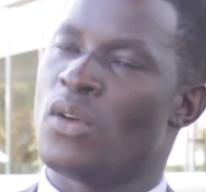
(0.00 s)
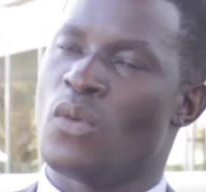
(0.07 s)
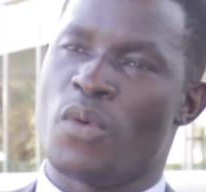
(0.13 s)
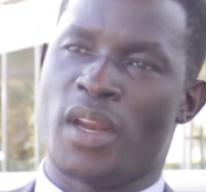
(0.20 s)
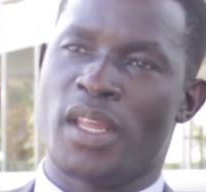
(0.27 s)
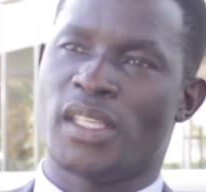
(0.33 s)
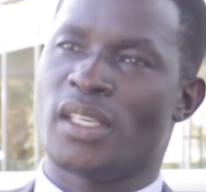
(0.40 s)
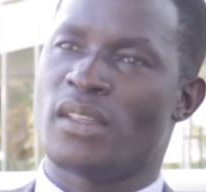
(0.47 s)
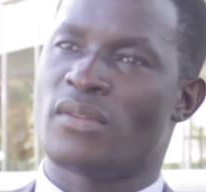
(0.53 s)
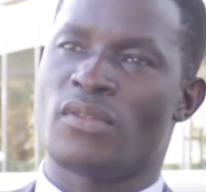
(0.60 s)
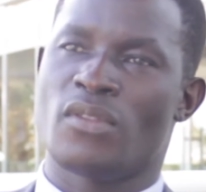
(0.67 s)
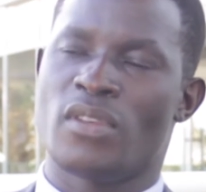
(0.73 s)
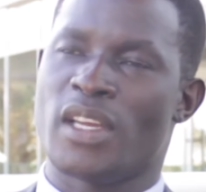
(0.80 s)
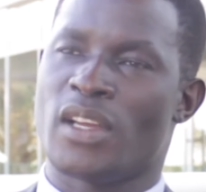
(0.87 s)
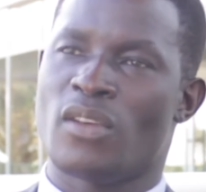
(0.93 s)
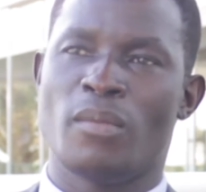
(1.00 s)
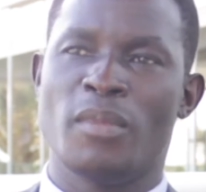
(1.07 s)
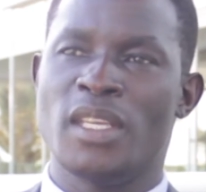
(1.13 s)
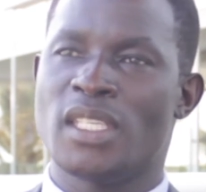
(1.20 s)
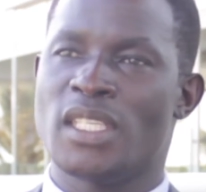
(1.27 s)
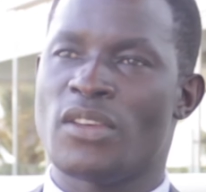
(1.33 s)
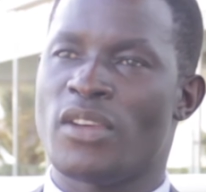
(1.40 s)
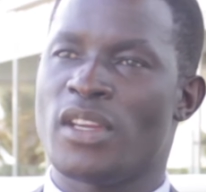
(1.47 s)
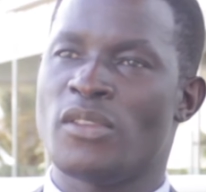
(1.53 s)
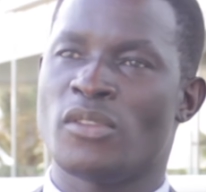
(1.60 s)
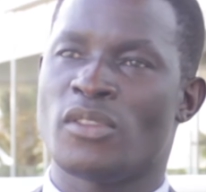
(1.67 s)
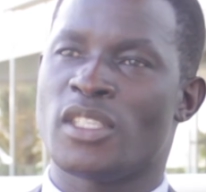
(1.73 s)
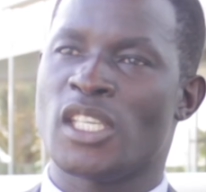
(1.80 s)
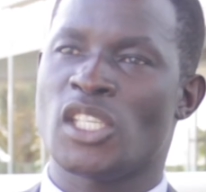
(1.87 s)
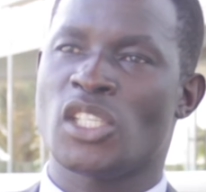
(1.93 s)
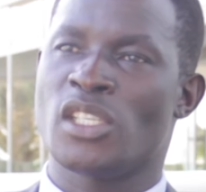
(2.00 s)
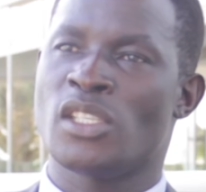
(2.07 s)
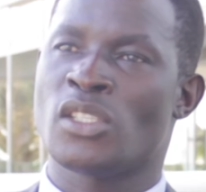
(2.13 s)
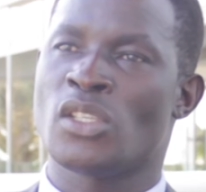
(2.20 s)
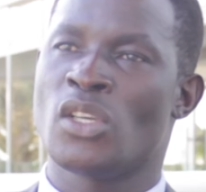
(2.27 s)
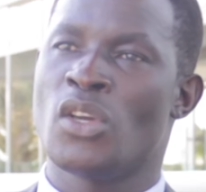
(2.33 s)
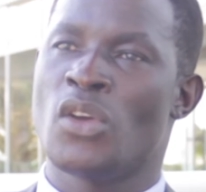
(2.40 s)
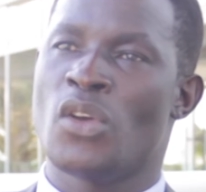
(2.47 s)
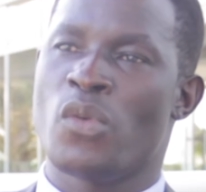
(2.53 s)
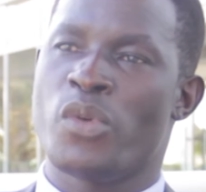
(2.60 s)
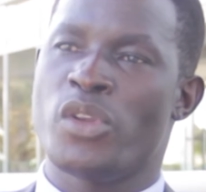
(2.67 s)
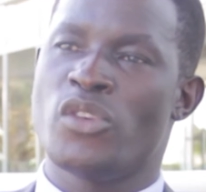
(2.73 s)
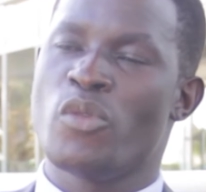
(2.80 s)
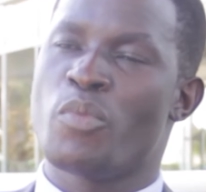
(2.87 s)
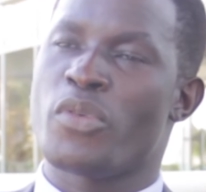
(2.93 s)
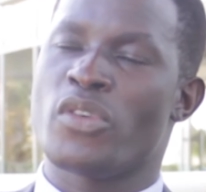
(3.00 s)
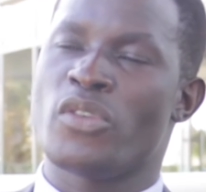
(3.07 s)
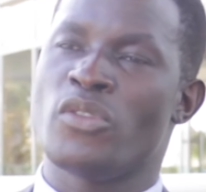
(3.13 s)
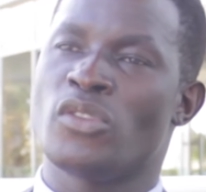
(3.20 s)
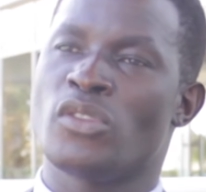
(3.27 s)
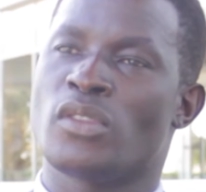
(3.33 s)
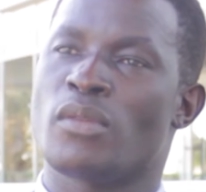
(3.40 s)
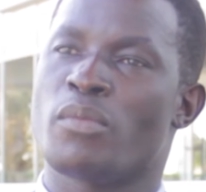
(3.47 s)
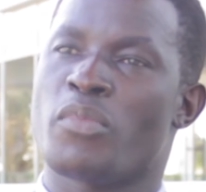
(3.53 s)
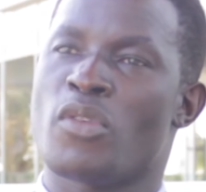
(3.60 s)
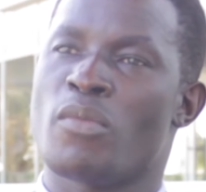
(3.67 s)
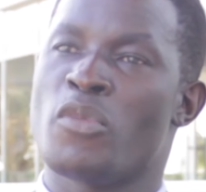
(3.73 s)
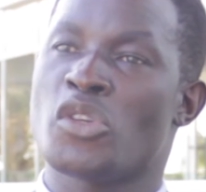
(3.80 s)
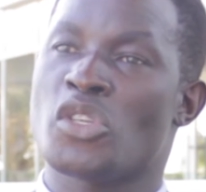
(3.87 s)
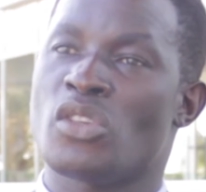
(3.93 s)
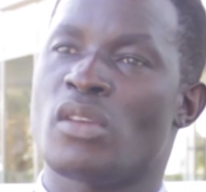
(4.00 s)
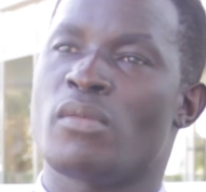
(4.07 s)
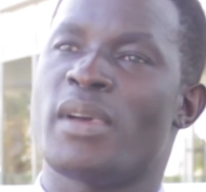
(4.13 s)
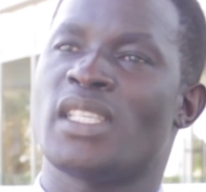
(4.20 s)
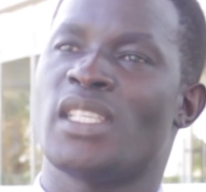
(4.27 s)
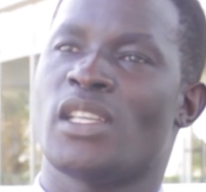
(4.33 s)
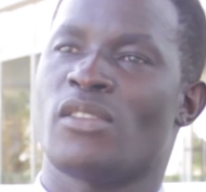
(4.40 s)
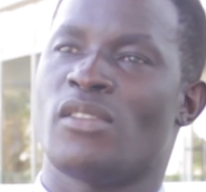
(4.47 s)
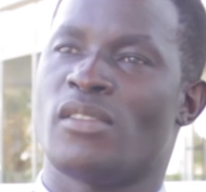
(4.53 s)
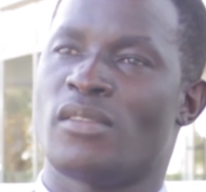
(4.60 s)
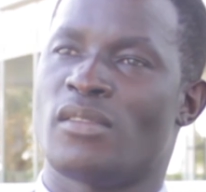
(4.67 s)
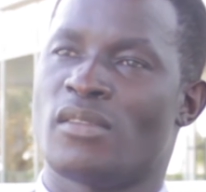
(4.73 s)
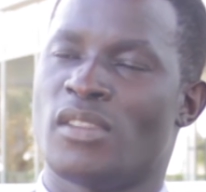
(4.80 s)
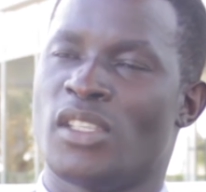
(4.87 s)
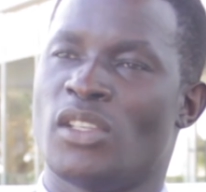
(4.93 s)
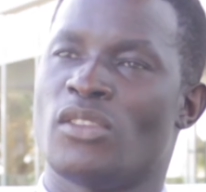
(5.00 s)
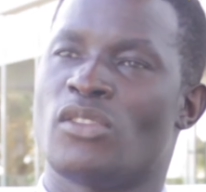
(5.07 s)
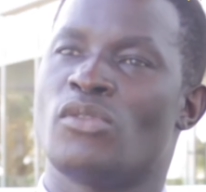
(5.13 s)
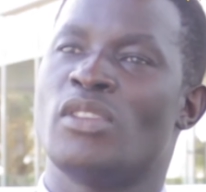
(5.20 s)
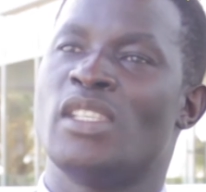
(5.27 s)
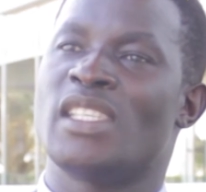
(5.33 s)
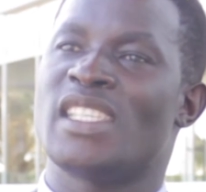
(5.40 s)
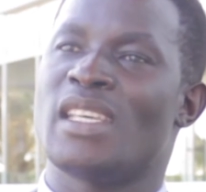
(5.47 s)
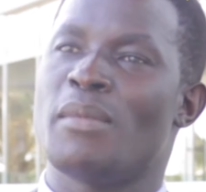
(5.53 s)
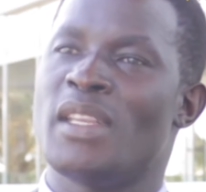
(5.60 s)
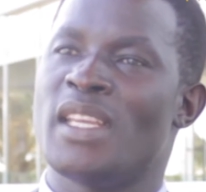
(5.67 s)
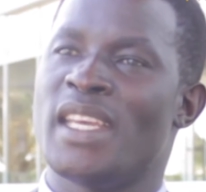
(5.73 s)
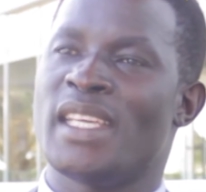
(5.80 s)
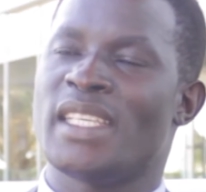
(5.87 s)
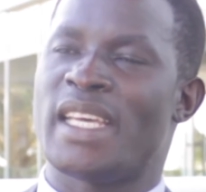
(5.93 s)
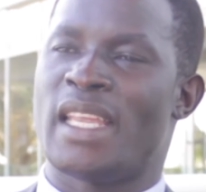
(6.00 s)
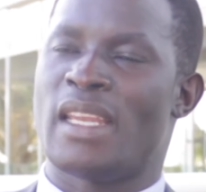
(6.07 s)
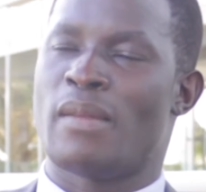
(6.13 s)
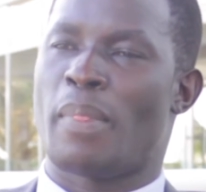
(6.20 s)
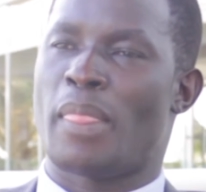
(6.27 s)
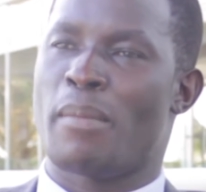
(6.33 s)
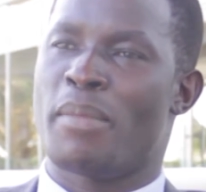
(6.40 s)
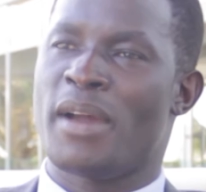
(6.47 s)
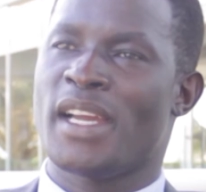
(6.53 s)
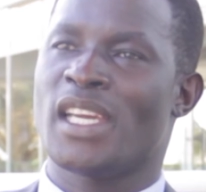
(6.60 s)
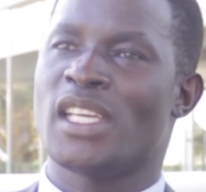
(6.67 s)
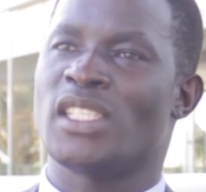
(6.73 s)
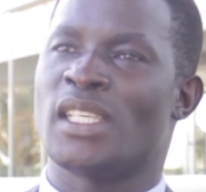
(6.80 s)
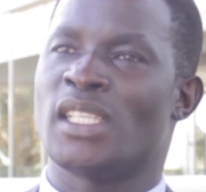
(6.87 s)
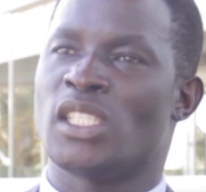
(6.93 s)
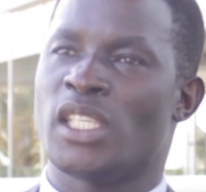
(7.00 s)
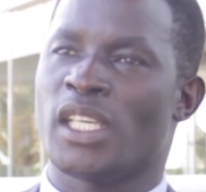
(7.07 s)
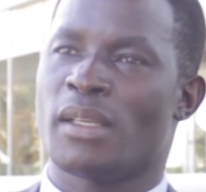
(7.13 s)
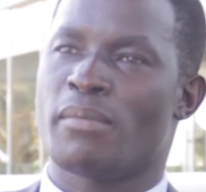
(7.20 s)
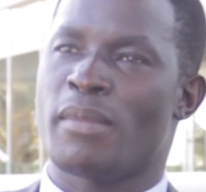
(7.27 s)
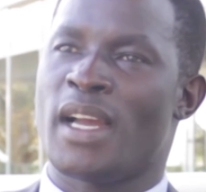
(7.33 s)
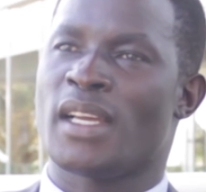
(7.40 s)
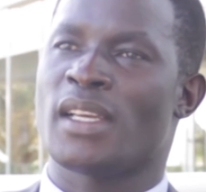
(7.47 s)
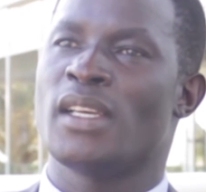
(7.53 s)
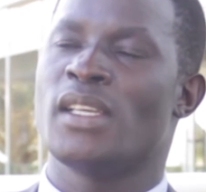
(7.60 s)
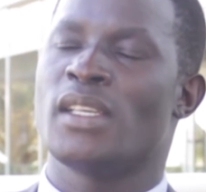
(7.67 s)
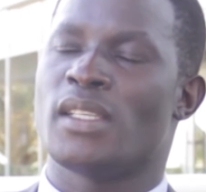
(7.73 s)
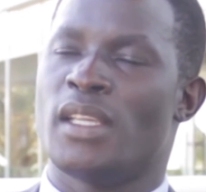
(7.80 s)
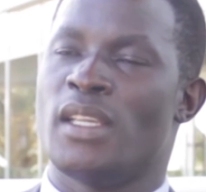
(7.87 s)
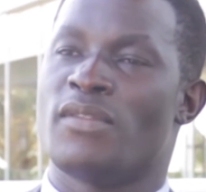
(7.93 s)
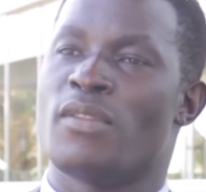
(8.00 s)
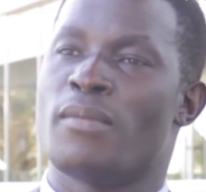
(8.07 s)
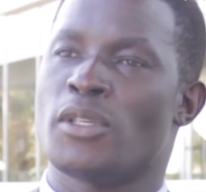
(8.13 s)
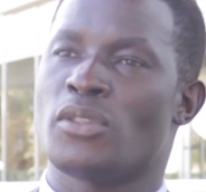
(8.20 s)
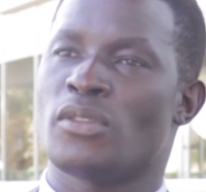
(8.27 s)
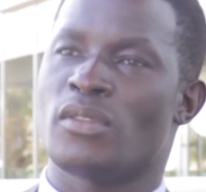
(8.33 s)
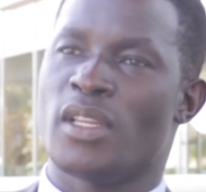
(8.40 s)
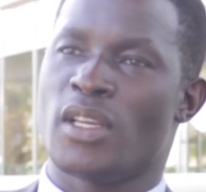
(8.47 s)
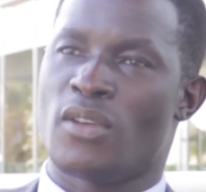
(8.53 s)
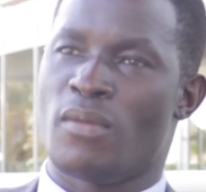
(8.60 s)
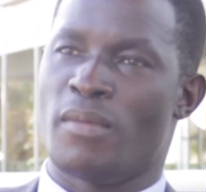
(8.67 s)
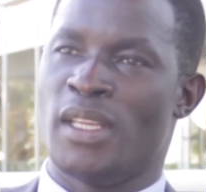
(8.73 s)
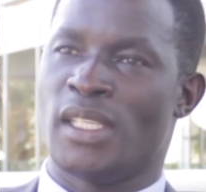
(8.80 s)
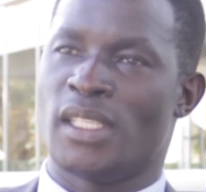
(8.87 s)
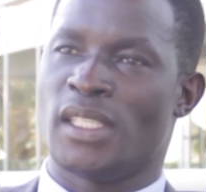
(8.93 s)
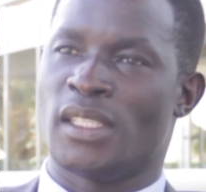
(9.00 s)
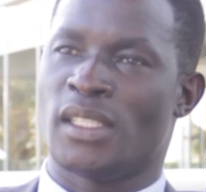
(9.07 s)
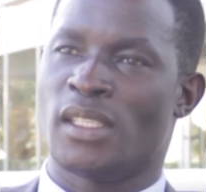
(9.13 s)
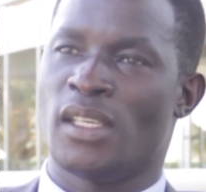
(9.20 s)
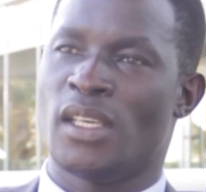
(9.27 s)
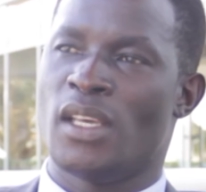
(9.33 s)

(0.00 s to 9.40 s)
We reach out through the community radio stations. We do produce promotional materials, to disseminate and package and take back the information to the communities.